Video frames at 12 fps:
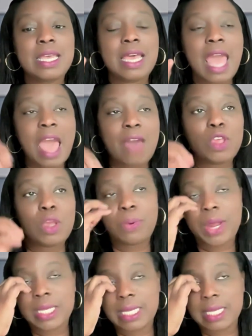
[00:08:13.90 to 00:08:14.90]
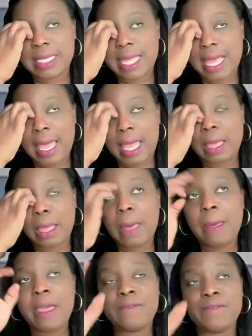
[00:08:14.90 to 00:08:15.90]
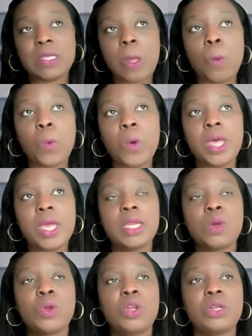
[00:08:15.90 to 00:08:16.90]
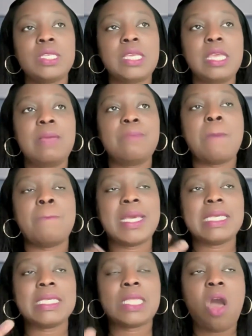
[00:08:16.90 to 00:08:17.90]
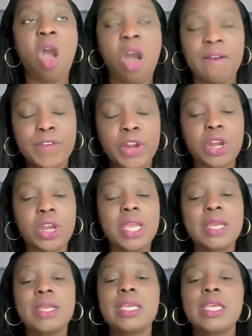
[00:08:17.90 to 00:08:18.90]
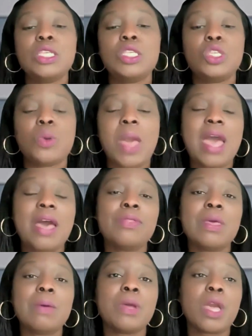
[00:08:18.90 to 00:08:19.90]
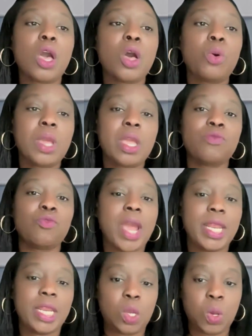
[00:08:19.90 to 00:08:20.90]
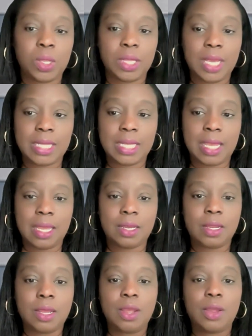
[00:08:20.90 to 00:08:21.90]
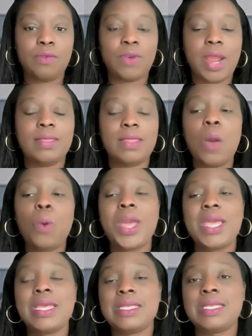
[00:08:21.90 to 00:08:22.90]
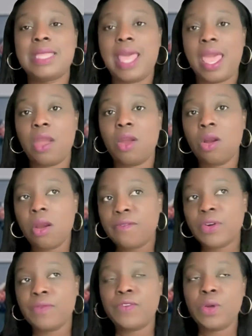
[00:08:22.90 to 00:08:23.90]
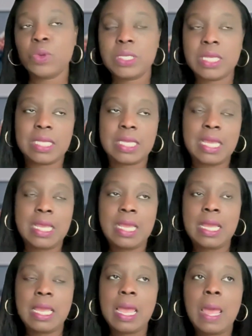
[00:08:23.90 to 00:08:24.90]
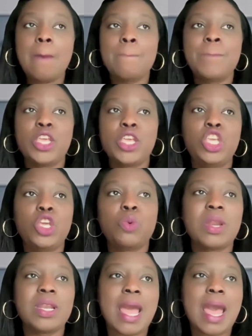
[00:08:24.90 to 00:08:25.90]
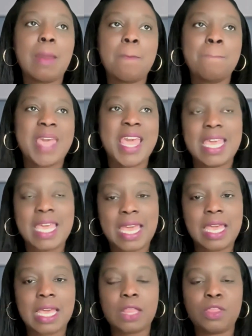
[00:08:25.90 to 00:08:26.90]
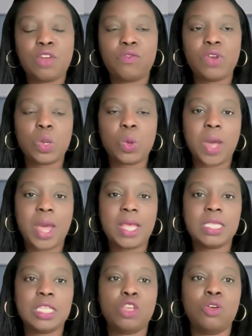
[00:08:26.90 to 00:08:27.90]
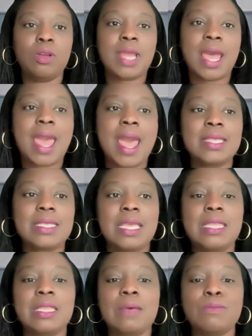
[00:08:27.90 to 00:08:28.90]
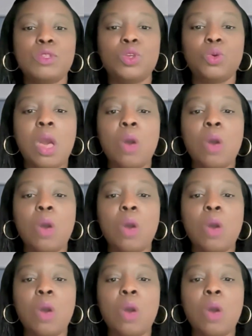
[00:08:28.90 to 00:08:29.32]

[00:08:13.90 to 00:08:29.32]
have your praises sang if someone on your team makes the offer is to have them go and write it on LinkedIn, right? That way it's there for folks to see, but you are not making the request. You're not asking them to,